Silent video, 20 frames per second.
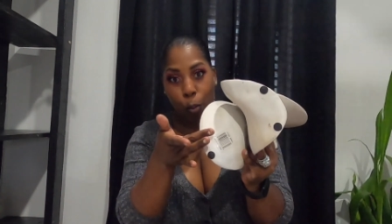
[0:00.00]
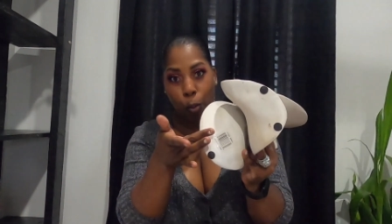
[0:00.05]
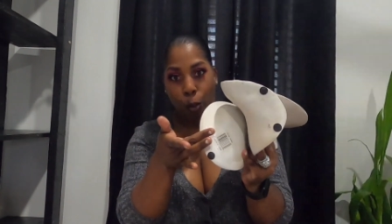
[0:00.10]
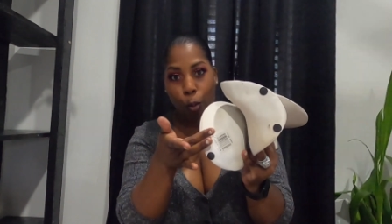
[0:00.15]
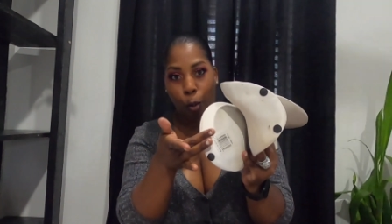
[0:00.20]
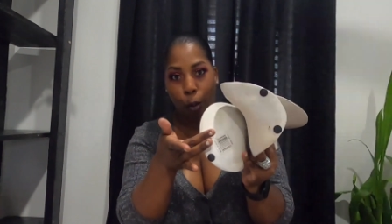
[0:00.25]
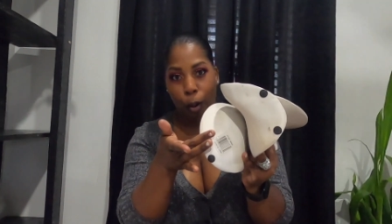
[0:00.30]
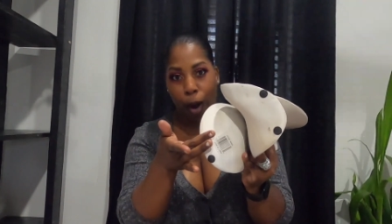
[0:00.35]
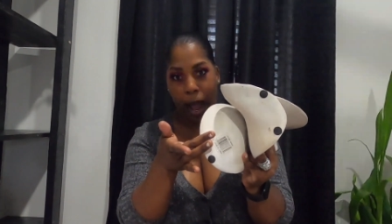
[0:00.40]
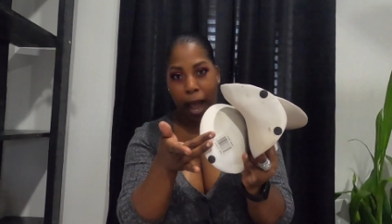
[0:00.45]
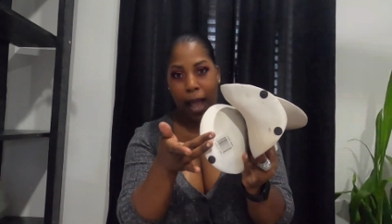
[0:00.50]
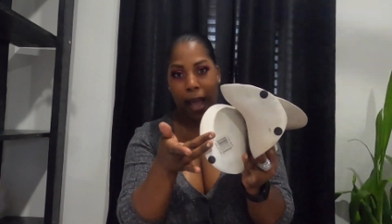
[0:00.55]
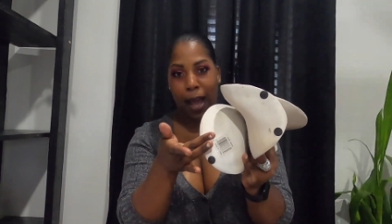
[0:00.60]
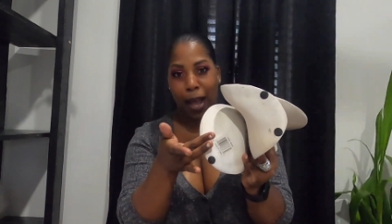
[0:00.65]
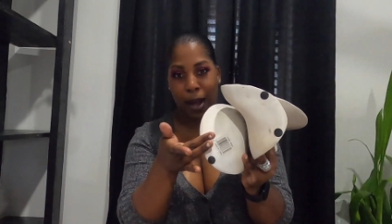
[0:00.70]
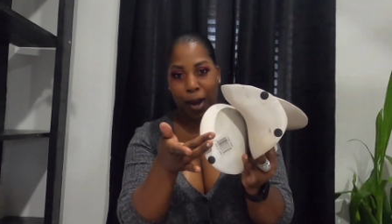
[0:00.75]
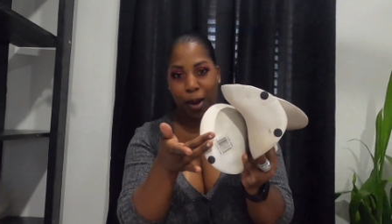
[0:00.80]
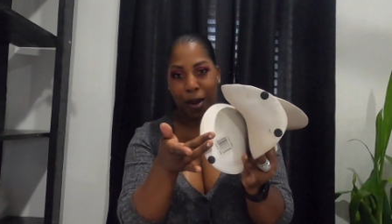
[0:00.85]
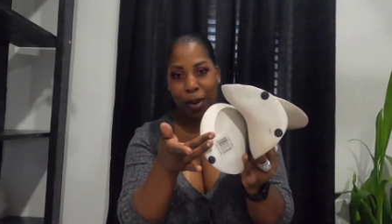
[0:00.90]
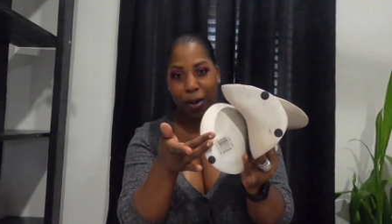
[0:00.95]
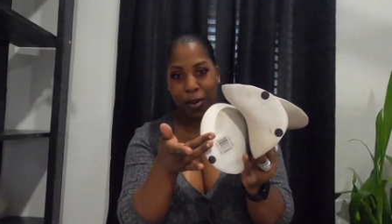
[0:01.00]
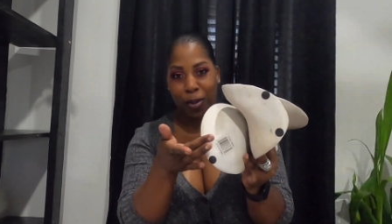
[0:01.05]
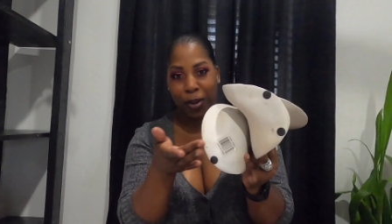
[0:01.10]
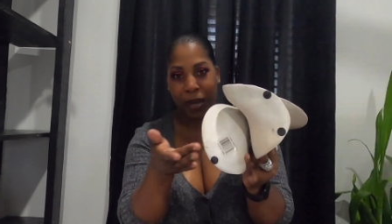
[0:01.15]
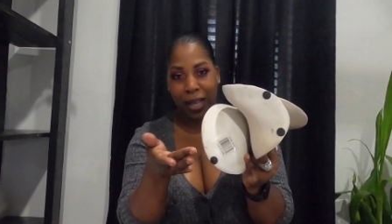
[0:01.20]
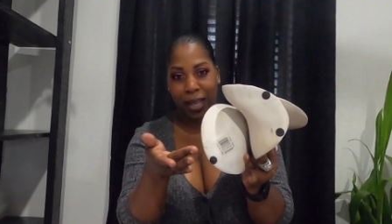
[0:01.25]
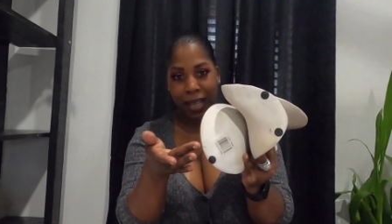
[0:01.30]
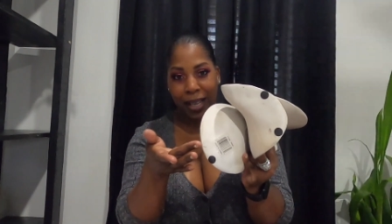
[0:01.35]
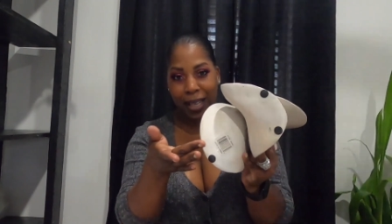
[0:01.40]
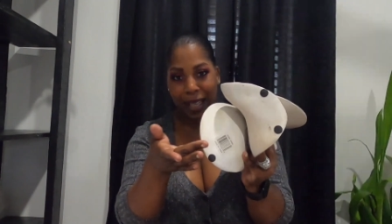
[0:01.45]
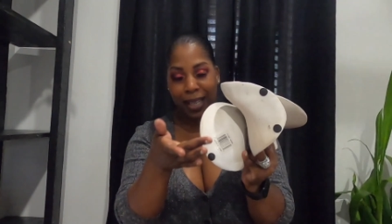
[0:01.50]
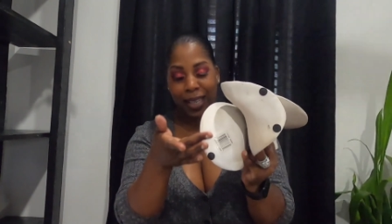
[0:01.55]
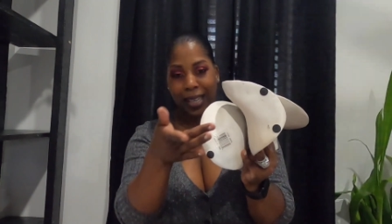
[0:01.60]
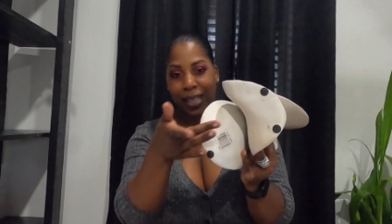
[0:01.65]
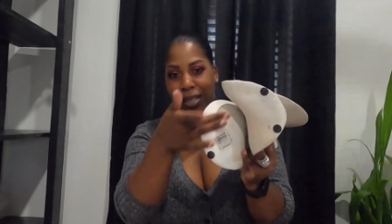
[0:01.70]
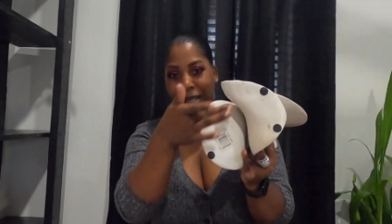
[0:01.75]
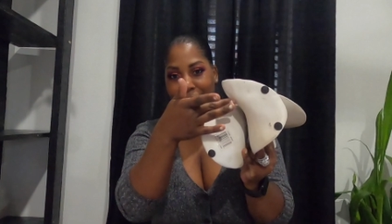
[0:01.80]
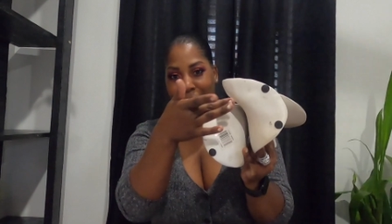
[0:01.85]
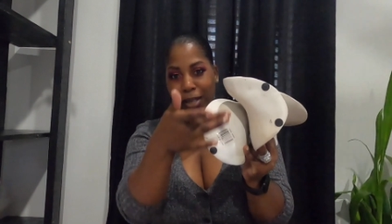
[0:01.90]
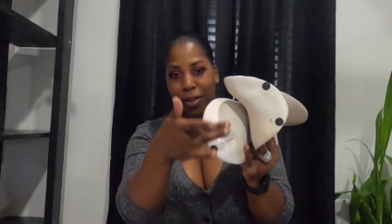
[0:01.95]
Wow.
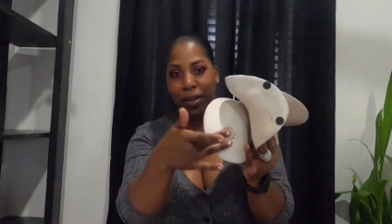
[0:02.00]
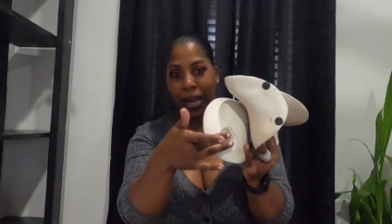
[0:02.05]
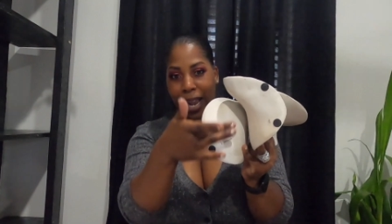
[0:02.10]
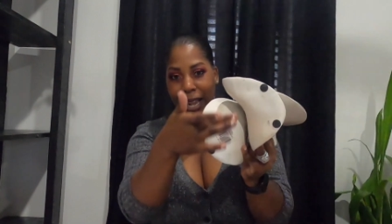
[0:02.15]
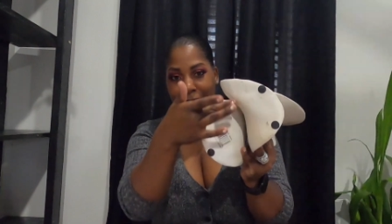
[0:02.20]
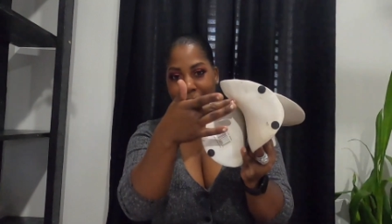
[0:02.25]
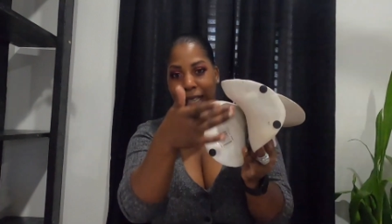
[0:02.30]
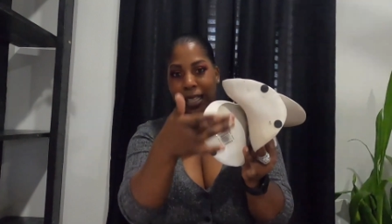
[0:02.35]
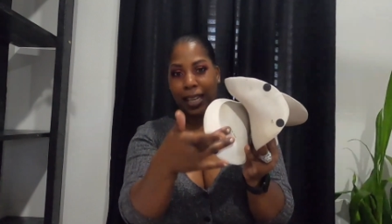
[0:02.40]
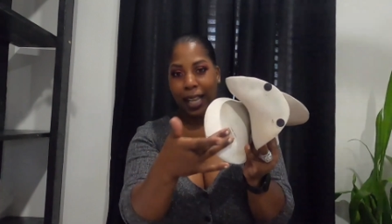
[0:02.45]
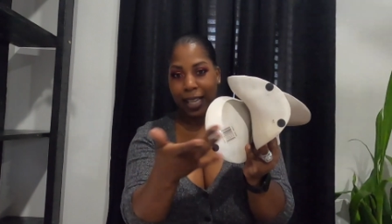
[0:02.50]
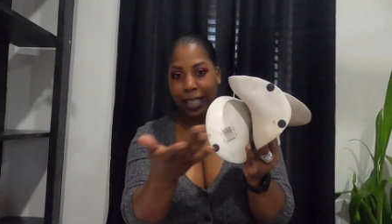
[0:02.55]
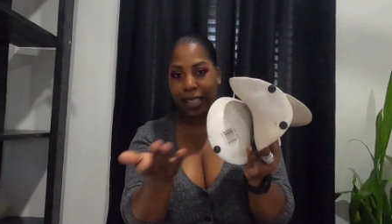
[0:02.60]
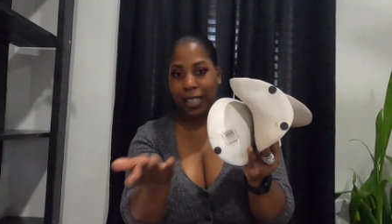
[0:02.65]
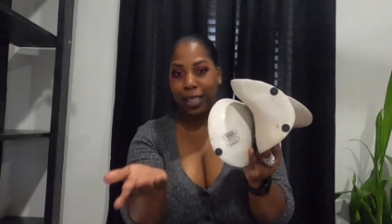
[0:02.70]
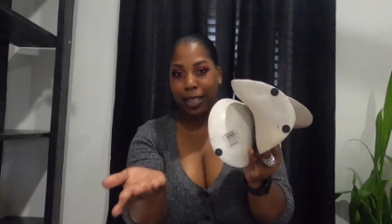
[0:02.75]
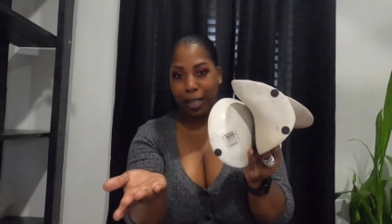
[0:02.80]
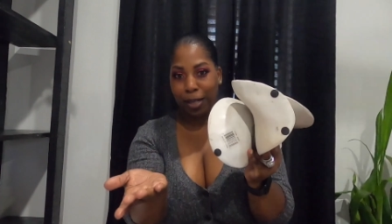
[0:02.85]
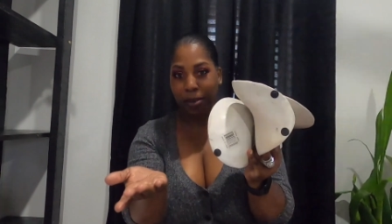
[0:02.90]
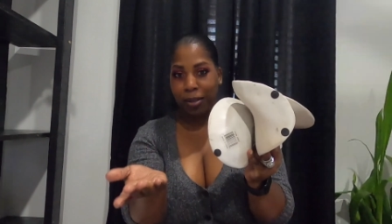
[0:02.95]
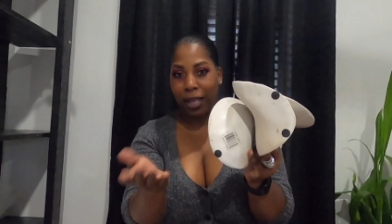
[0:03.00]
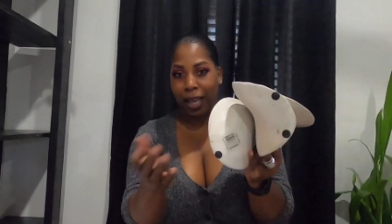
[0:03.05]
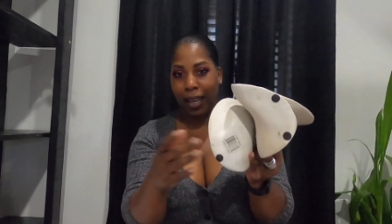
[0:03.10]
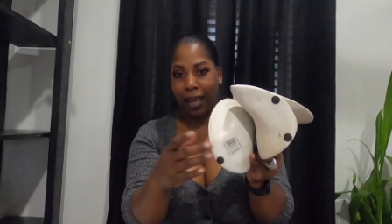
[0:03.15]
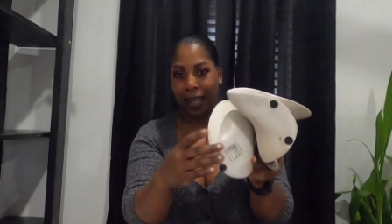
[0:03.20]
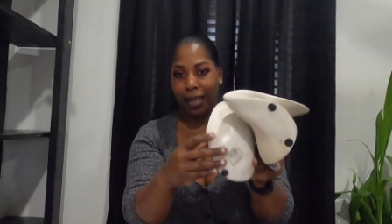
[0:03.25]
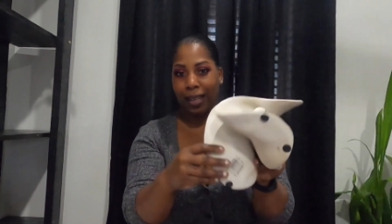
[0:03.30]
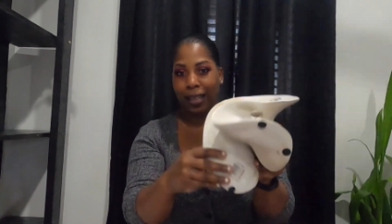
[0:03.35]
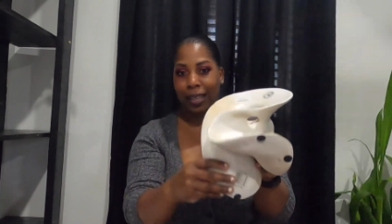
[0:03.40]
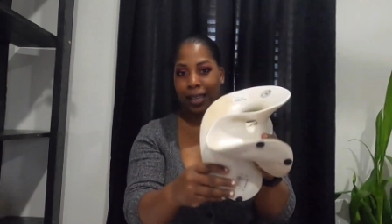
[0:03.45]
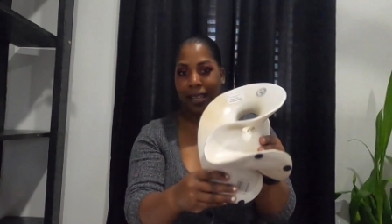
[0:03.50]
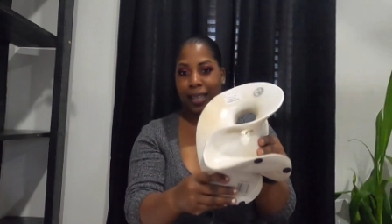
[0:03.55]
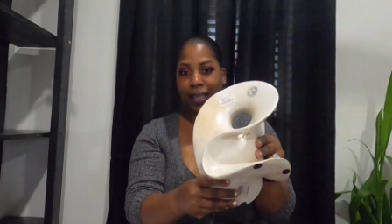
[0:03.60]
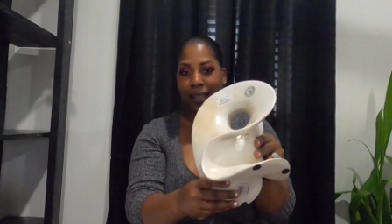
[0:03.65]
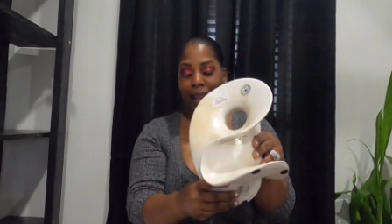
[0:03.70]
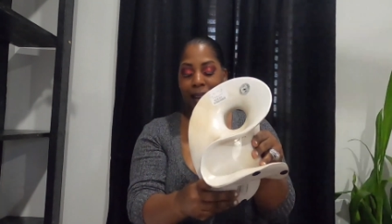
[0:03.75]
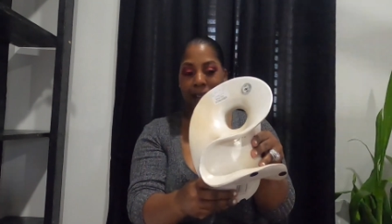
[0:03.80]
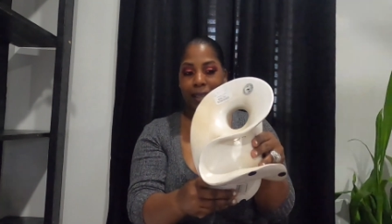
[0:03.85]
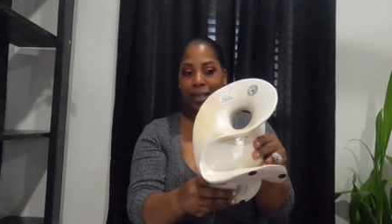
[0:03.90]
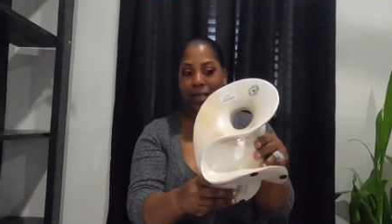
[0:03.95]
You guys can actually do that.
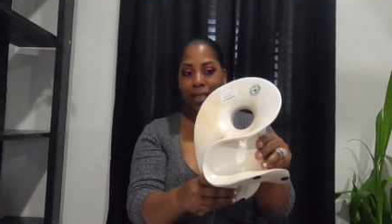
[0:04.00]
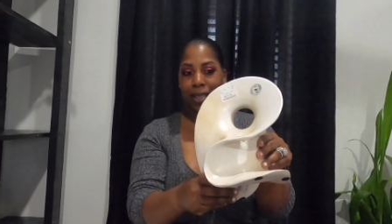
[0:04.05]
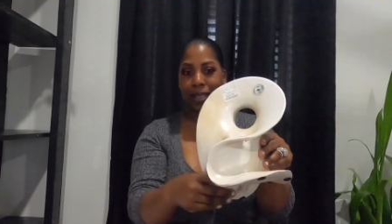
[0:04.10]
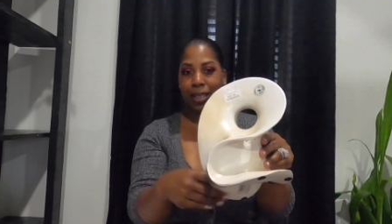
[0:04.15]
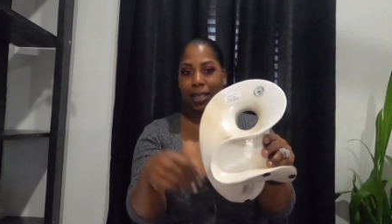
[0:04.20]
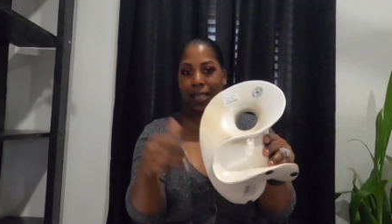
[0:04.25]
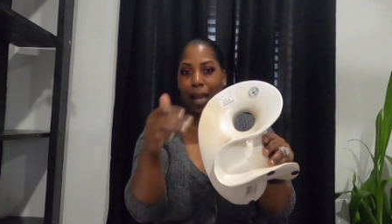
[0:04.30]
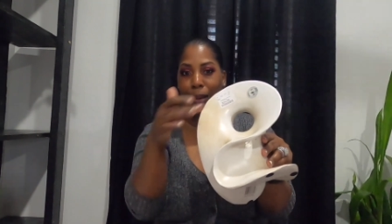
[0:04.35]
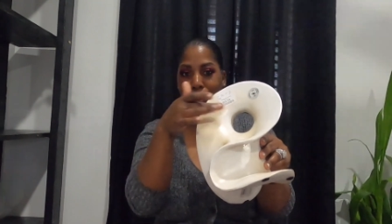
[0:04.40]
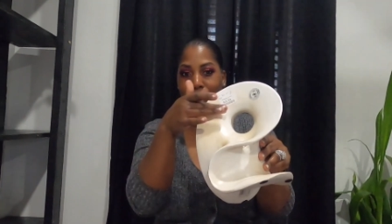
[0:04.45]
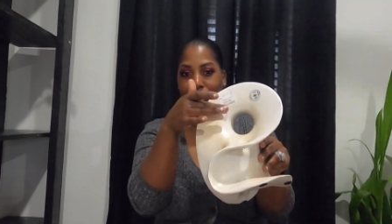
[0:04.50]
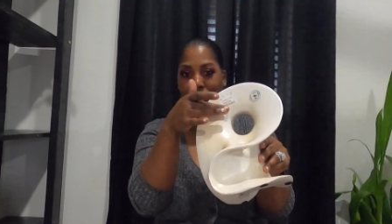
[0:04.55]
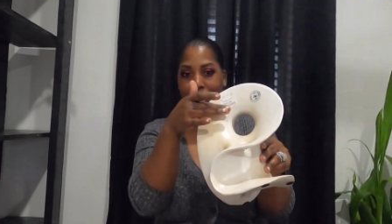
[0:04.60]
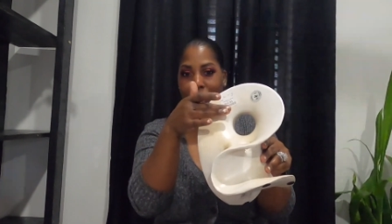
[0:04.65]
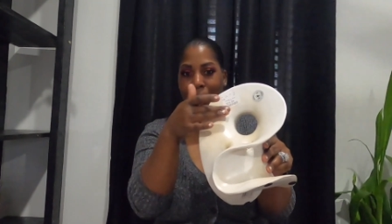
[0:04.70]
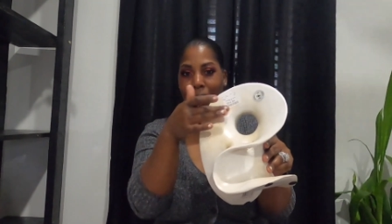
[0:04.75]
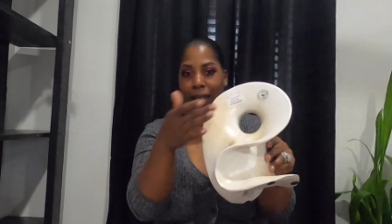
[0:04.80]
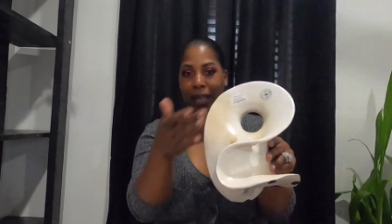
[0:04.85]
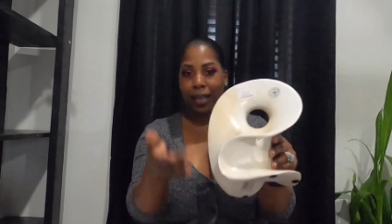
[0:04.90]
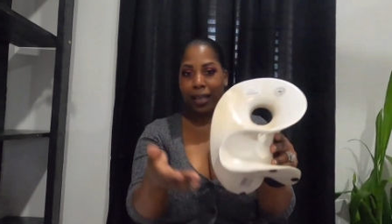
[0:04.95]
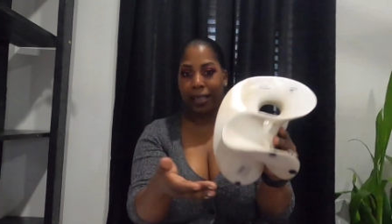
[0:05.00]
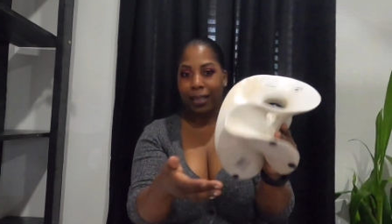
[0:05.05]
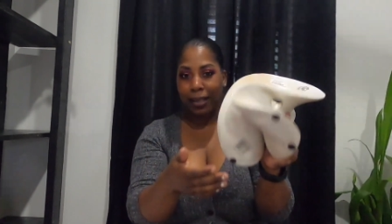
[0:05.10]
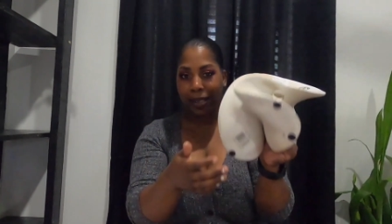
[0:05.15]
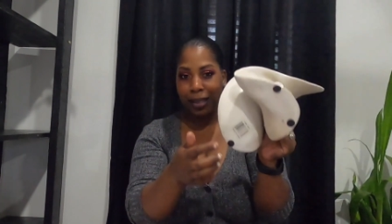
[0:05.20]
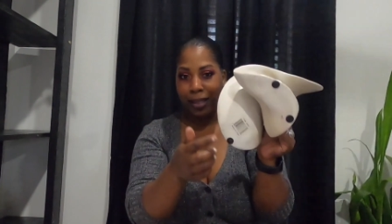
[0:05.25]
Like, stop doing that.